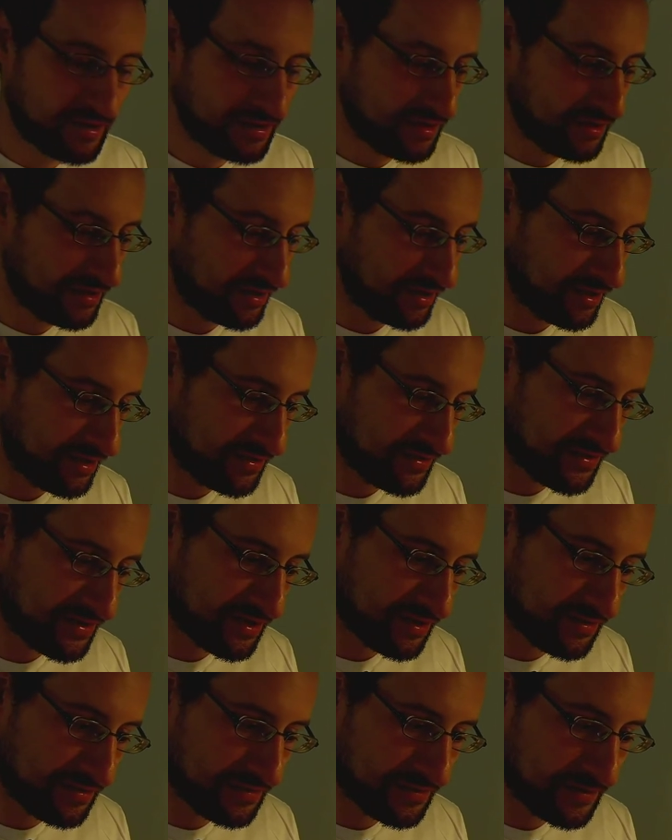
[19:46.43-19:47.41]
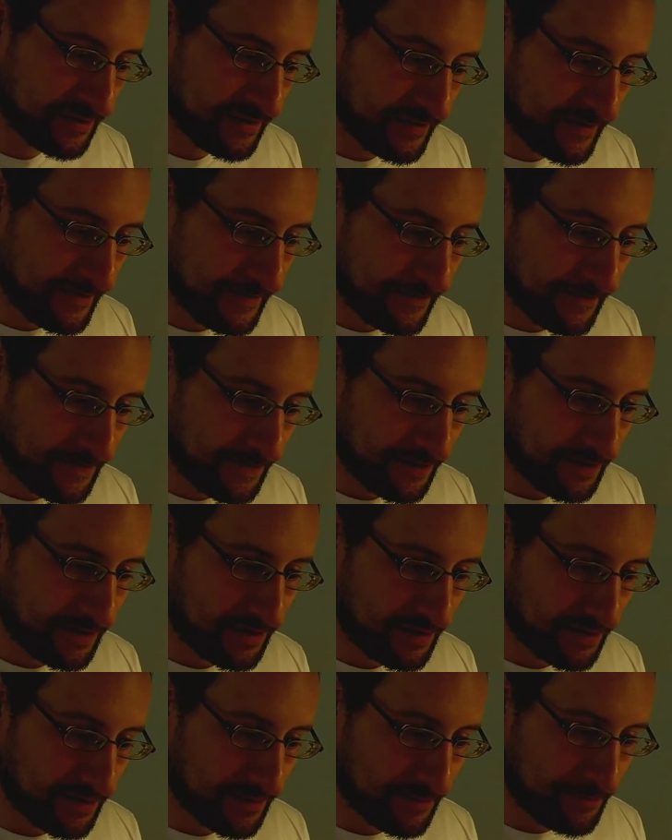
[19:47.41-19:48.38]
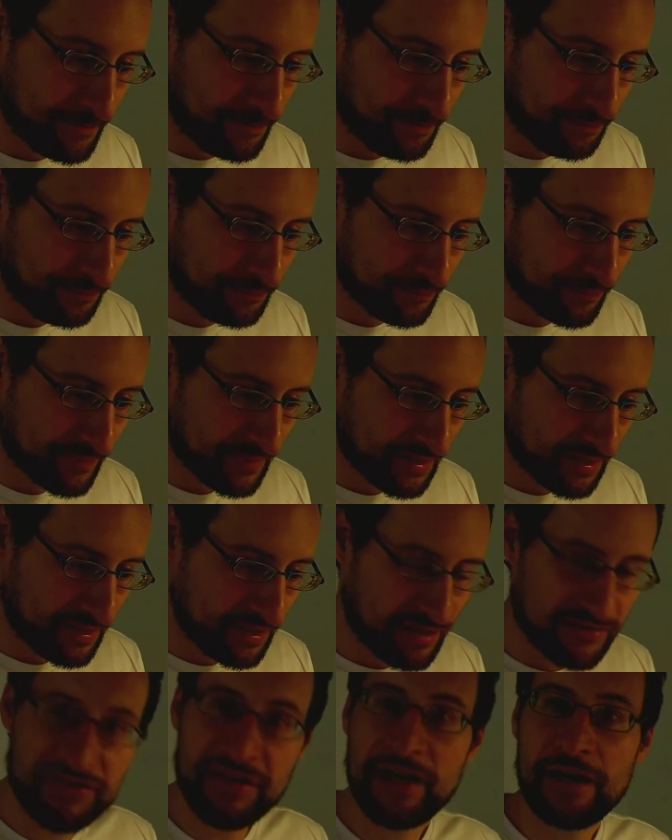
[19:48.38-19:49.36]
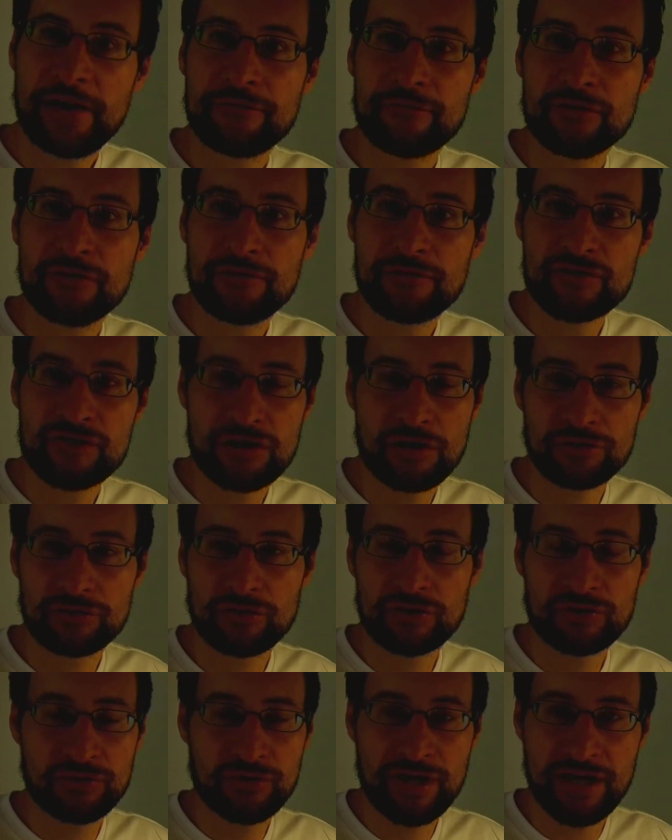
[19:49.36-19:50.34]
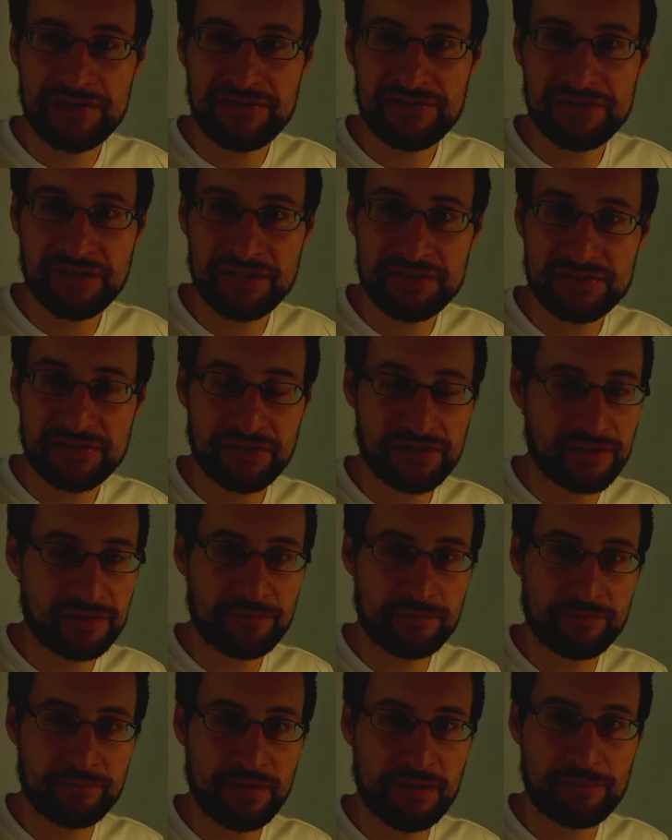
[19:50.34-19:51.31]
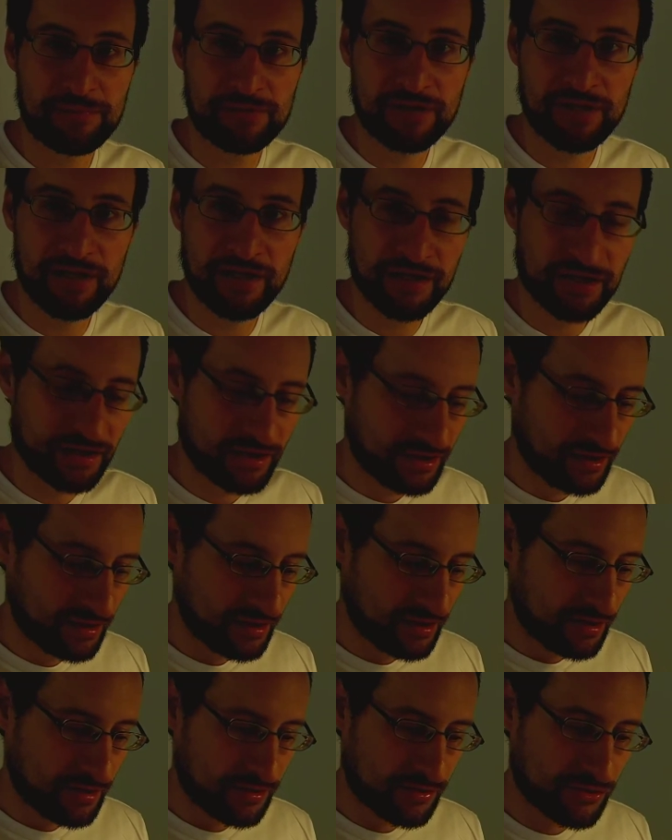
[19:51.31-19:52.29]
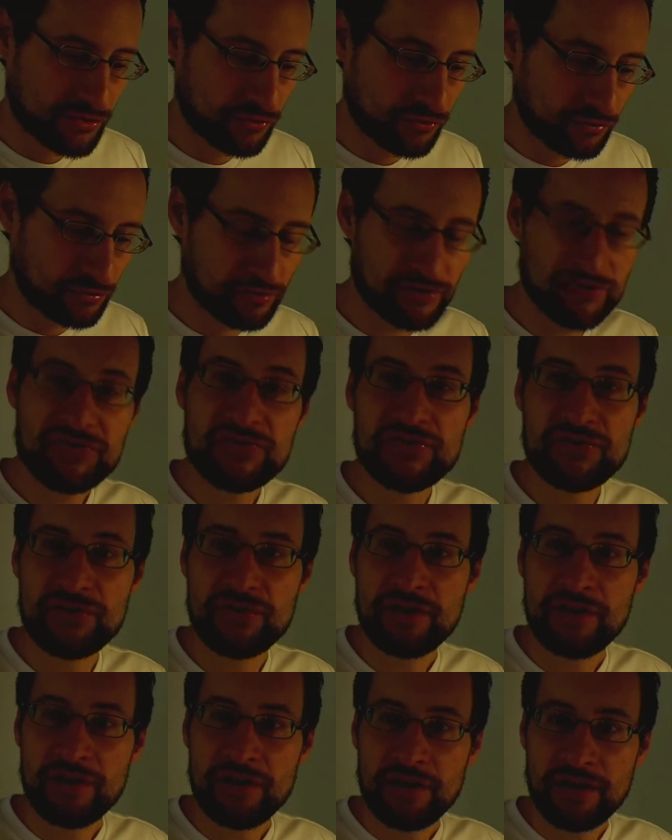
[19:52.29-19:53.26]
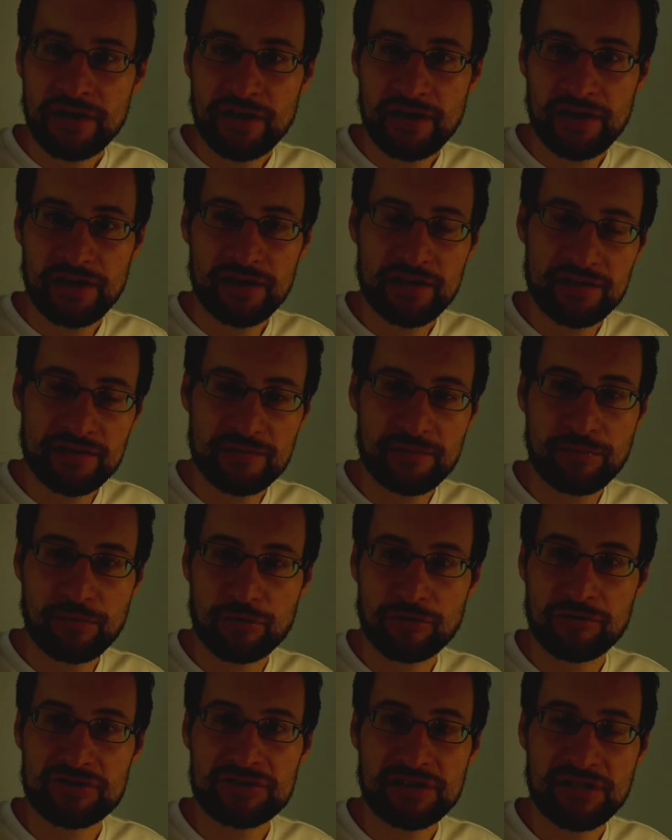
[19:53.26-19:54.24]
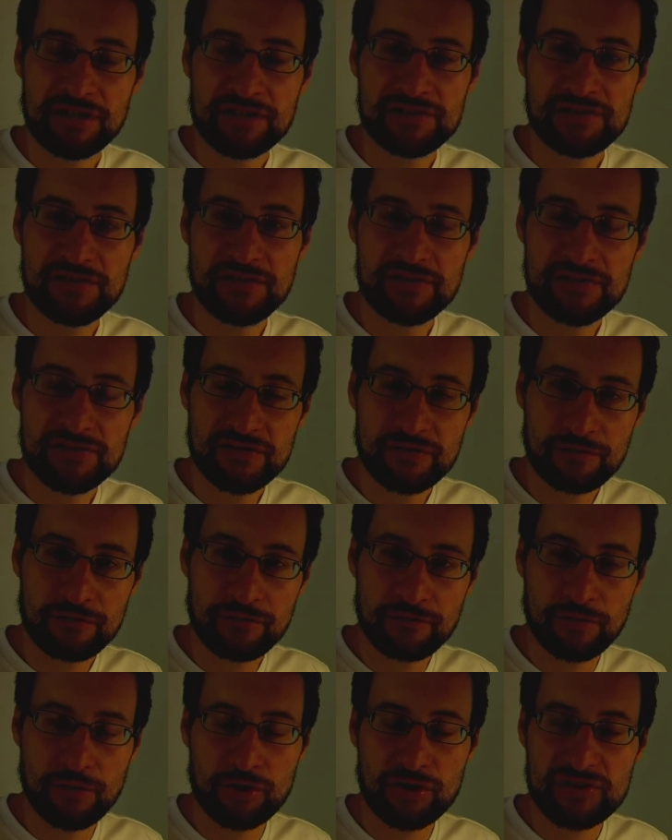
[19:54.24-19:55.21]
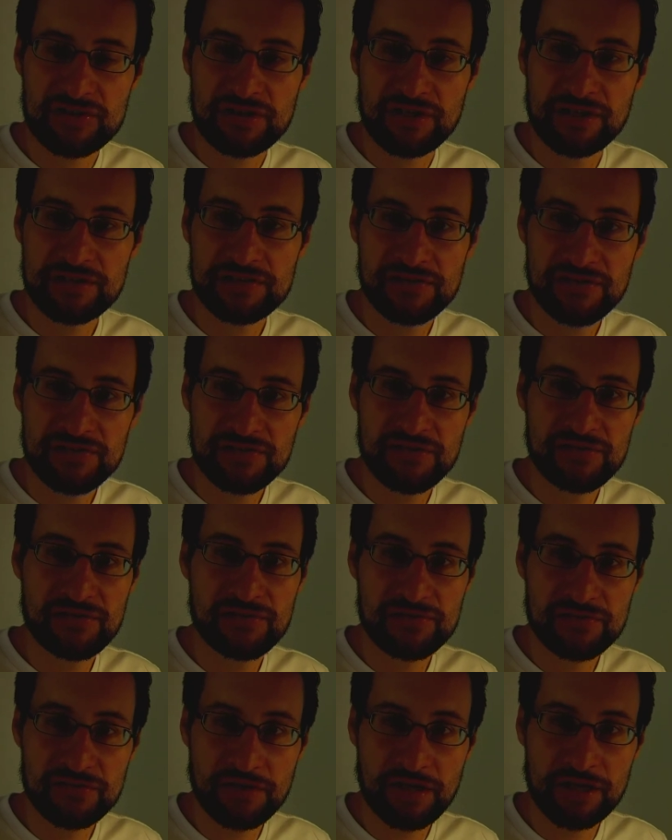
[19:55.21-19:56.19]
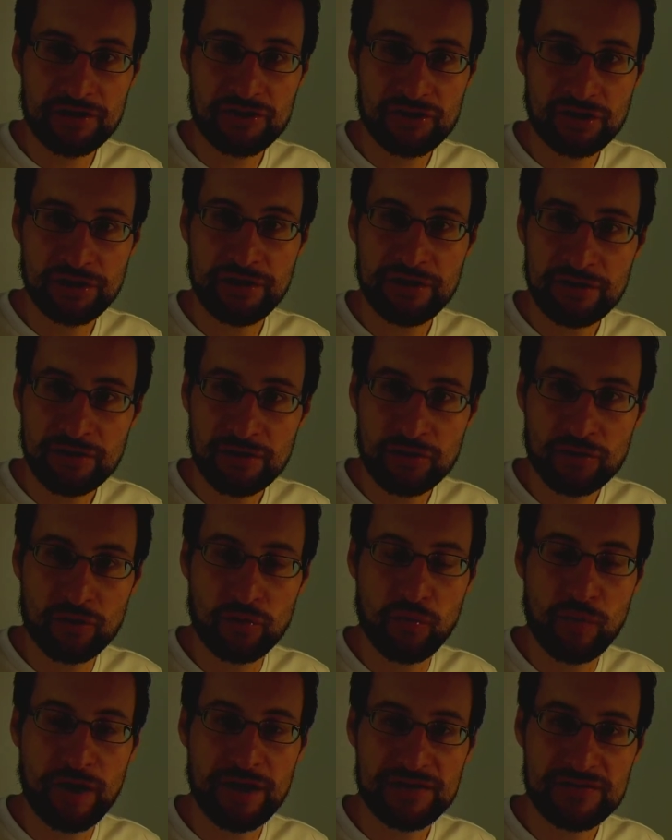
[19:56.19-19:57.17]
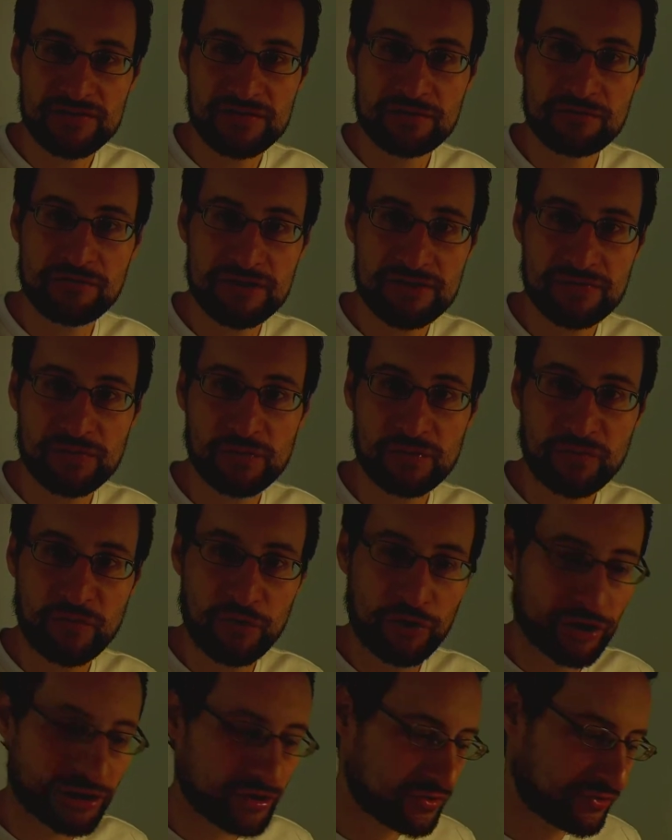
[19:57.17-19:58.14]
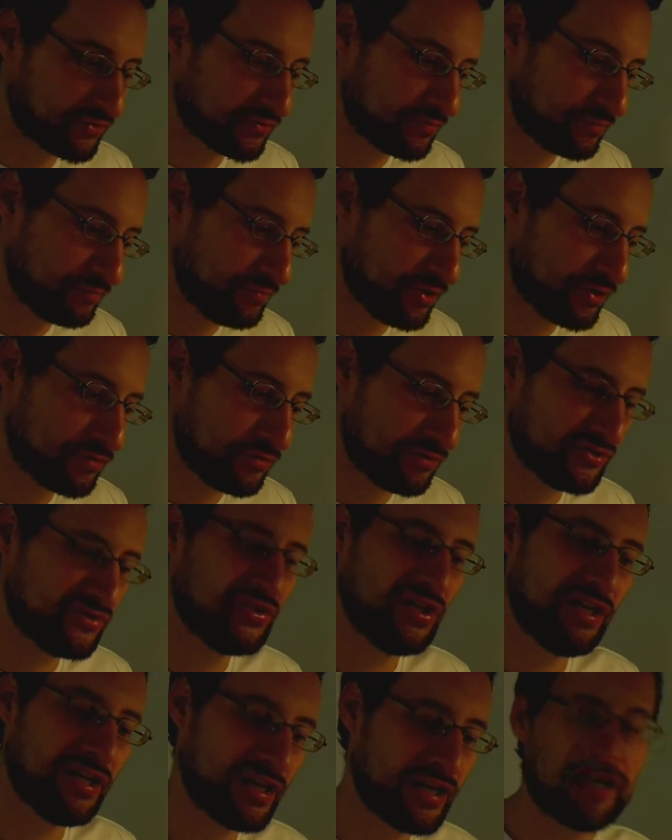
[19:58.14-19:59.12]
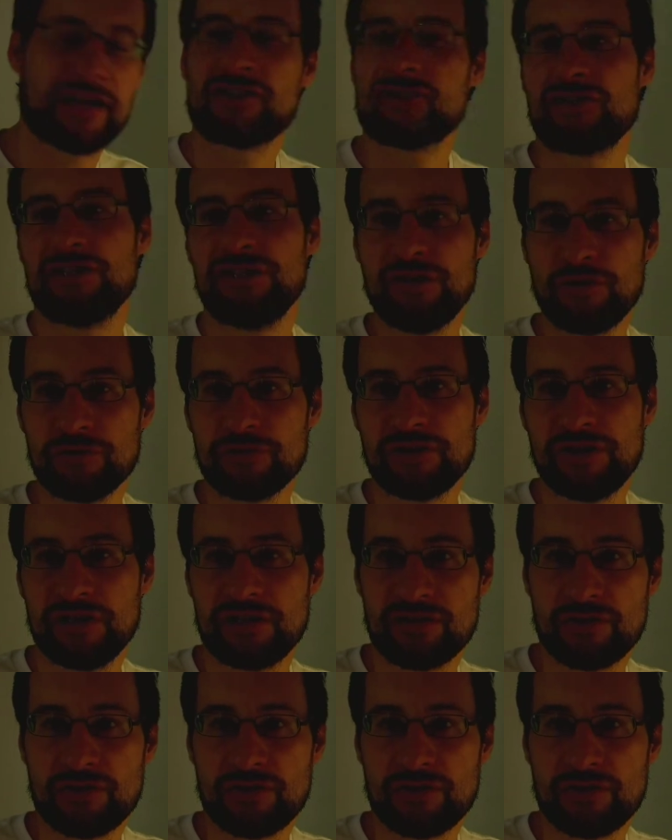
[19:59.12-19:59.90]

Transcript: And then they have to give a shout out to Casey Neistat and people like June Olsen and bloggers like this. This is actually quite stressful work, because then I actually don't get